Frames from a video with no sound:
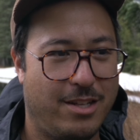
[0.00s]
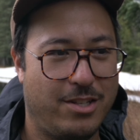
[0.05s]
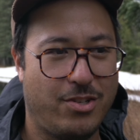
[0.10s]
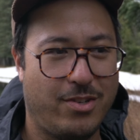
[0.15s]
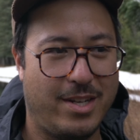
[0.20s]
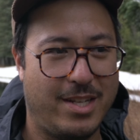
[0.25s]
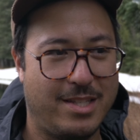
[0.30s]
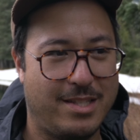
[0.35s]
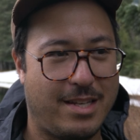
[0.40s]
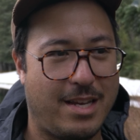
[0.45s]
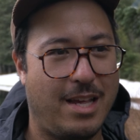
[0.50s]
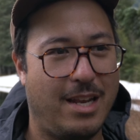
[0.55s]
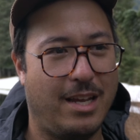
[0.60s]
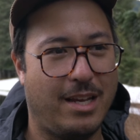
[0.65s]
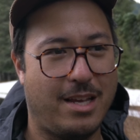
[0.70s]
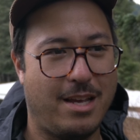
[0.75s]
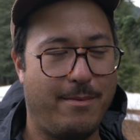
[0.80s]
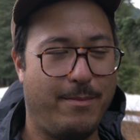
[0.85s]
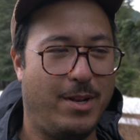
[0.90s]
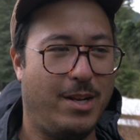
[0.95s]
The trends kind
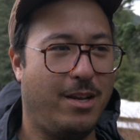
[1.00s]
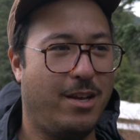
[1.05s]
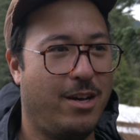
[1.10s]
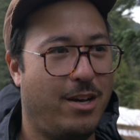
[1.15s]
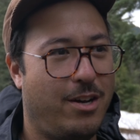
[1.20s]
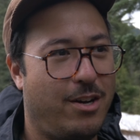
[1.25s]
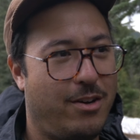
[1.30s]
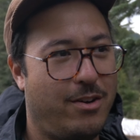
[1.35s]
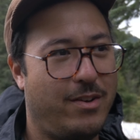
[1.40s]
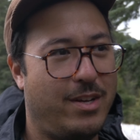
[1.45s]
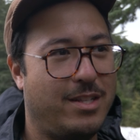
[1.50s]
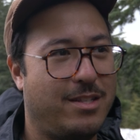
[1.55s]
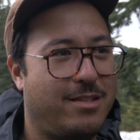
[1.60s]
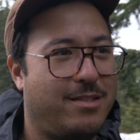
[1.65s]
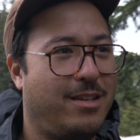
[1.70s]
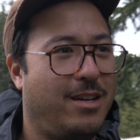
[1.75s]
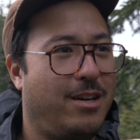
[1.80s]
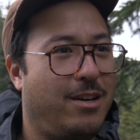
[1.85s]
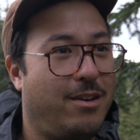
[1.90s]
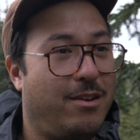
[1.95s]
of come and go, and
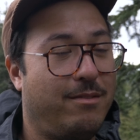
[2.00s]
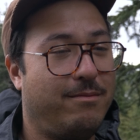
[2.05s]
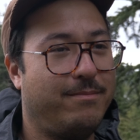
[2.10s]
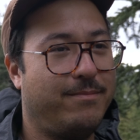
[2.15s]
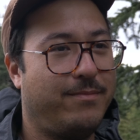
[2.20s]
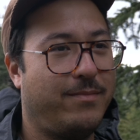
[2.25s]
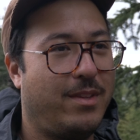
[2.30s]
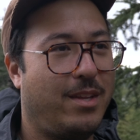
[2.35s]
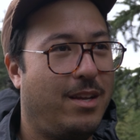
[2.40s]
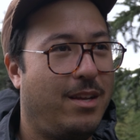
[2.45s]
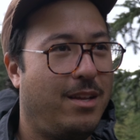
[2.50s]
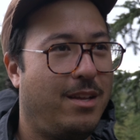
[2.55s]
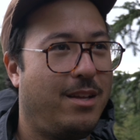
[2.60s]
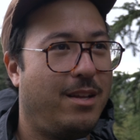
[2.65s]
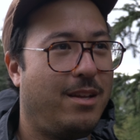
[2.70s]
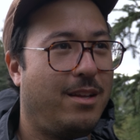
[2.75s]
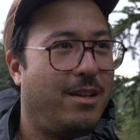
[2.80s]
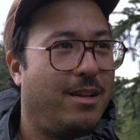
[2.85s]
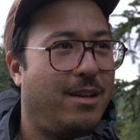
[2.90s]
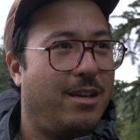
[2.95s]
so
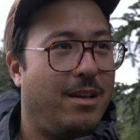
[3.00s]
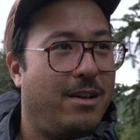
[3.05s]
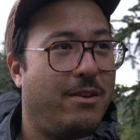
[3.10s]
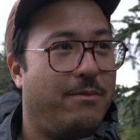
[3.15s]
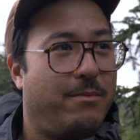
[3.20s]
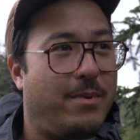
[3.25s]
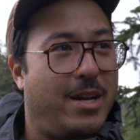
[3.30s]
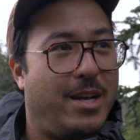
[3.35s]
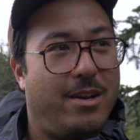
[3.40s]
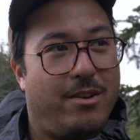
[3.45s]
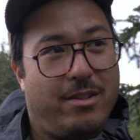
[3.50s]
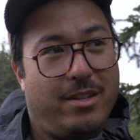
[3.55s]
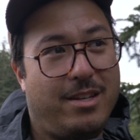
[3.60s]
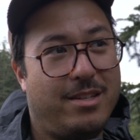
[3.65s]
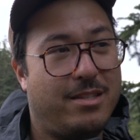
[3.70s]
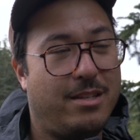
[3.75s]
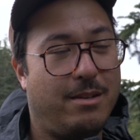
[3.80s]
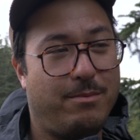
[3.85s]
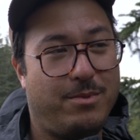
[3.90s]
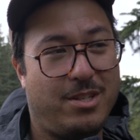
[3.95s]
my only
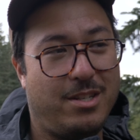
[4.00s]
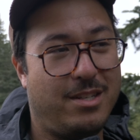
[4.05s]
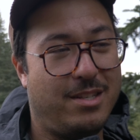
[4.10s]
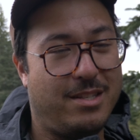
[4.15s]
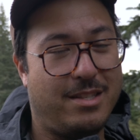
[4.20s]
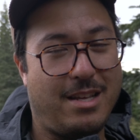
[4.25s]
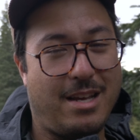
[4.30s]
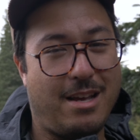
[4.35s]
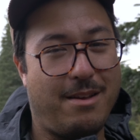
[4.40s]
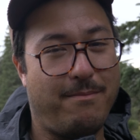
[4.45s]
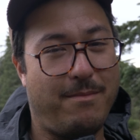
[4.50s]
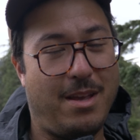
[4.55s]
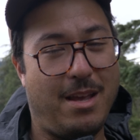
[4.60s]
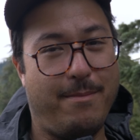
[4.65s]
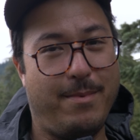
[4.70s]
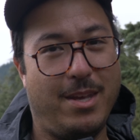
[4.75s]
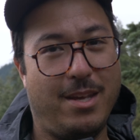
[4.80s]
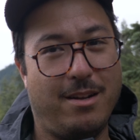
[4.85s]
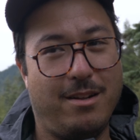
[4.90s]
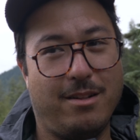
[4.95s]
assumption is that
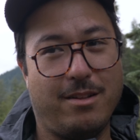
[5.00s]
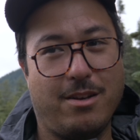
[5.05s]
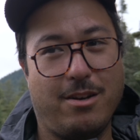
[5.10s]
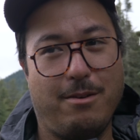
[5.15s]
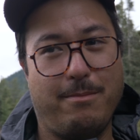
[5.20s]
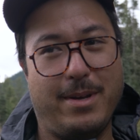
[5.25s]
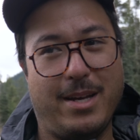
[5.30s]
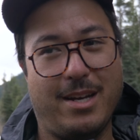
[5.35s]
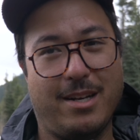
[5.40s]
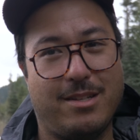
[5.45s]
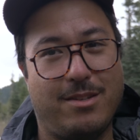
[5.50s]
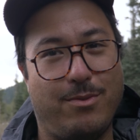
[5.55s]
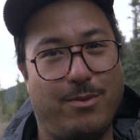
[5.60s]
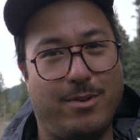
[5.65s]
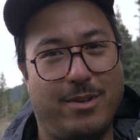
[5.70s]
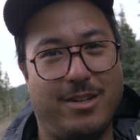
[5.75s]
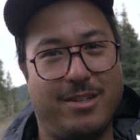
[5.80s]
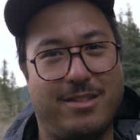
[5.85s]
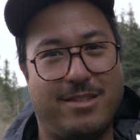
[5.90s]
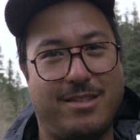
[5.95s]
maybe it'll go back
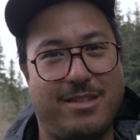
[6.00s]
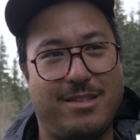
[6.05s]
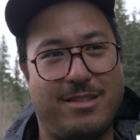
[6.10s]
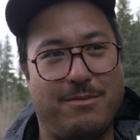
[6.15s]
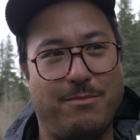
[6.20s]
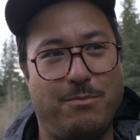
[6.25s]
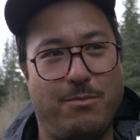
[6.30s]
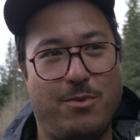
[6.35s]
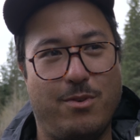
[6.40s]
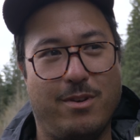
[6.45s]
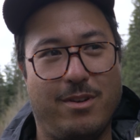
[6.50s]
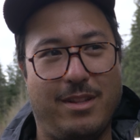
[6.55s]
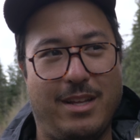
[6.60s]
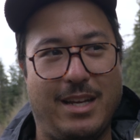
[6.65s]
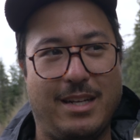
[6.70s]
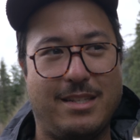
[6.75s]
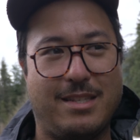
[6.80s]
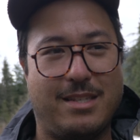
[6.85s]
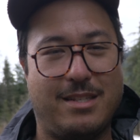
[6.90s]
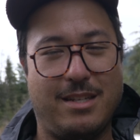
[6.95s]
towards more
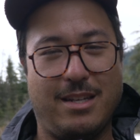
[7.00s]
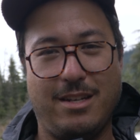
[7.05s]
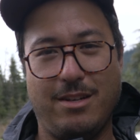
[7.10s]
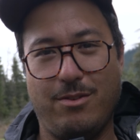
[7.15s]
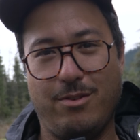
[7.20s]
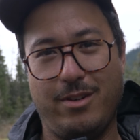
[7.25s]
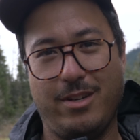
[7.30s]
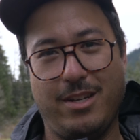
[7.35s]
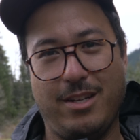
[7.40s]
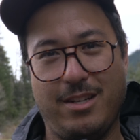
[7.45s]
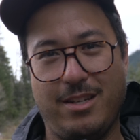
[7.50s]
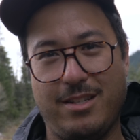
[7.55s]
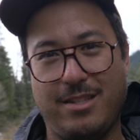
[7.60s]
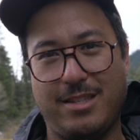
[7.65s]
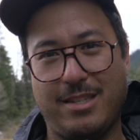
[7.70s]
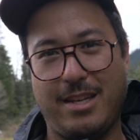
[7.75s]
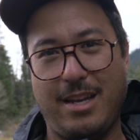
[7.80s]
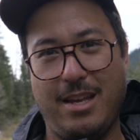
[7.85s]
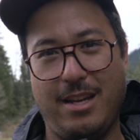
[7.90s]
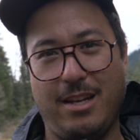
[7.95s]
like stunt-oriented
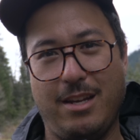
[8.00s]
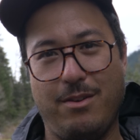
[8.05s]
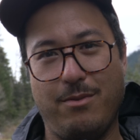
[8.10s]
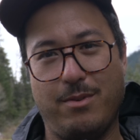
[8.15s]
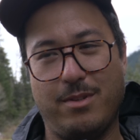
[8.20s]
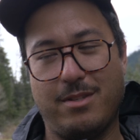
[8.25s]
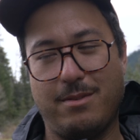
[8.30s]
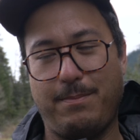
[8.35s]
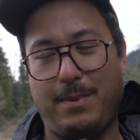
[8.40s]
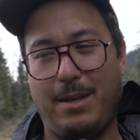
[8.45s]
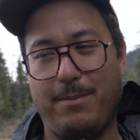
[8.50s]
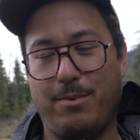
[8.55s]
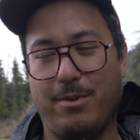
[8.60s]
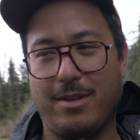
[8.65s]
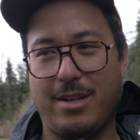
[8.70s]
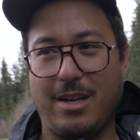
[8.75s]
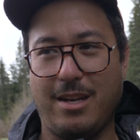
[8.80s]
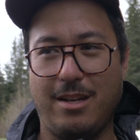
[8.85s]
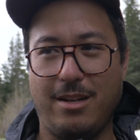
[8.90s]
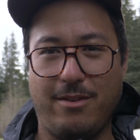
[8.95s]
skating once people
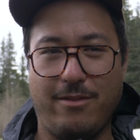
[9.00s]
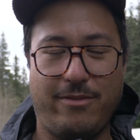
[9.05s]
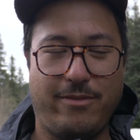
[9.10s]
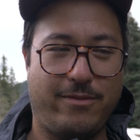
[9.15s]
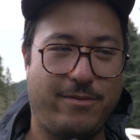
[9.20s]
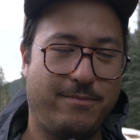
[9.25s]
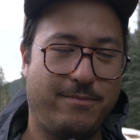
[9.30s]
kind of